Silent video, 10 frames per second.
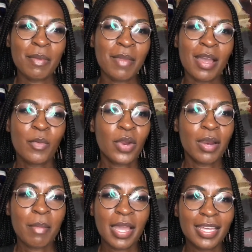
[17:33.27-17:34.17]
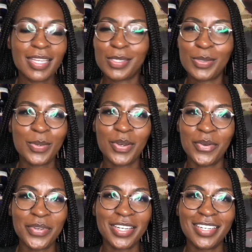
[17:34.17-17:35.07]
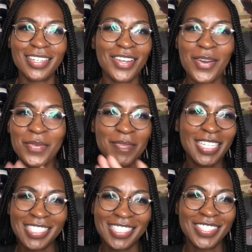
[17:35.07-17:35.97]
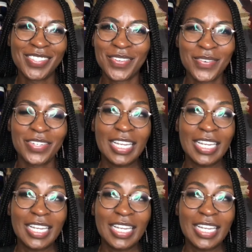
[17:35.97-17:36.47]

mom where my kids don't go places alone,